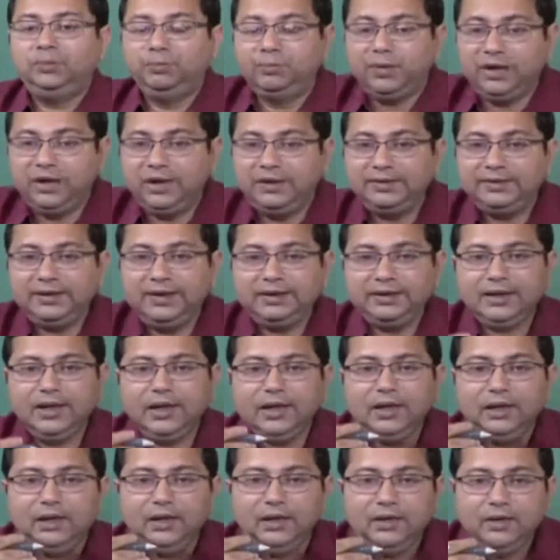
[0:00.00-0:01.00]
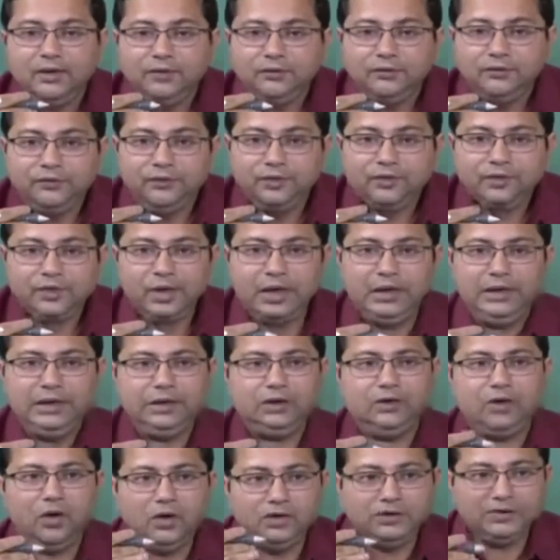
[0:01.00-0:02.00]
So, it burns at a
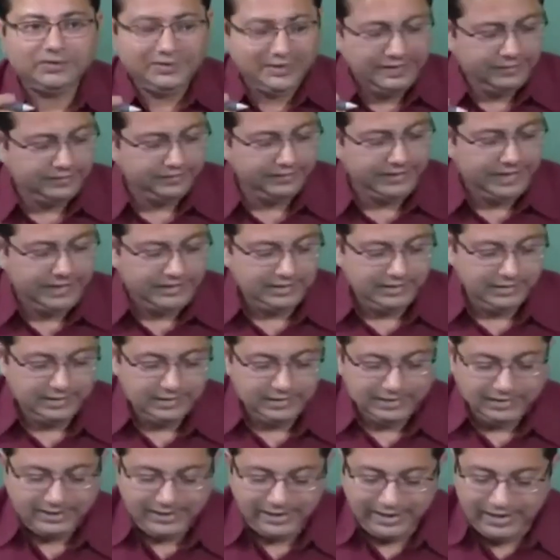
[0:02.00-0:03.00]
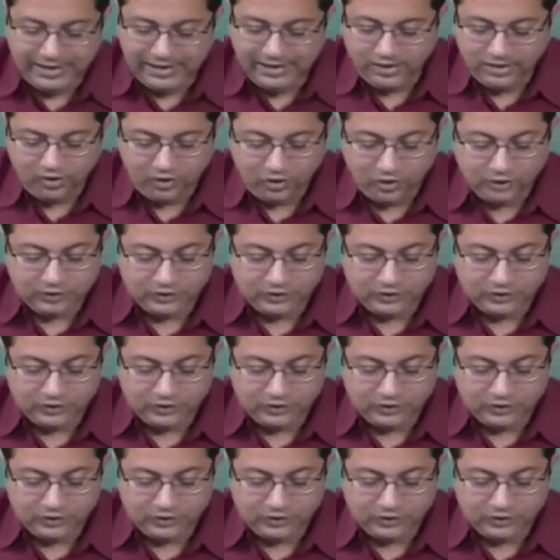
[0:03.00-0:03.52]
con constant rate, and